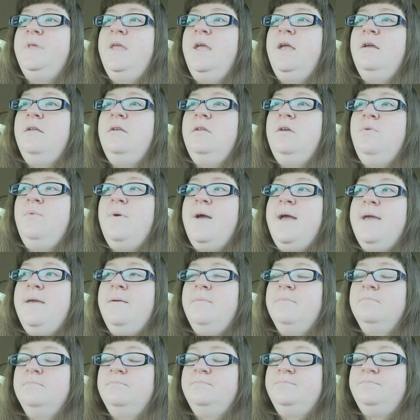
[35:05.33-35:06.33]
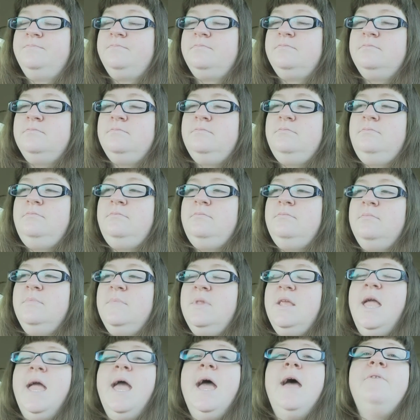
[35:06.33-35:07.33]
Anyway,
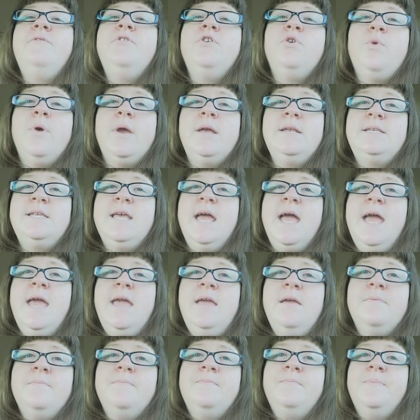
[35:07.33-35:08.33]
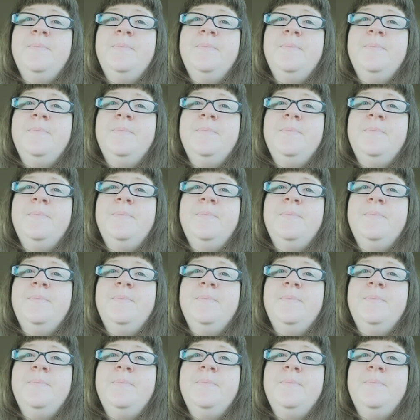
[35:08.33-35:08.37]
have a great day,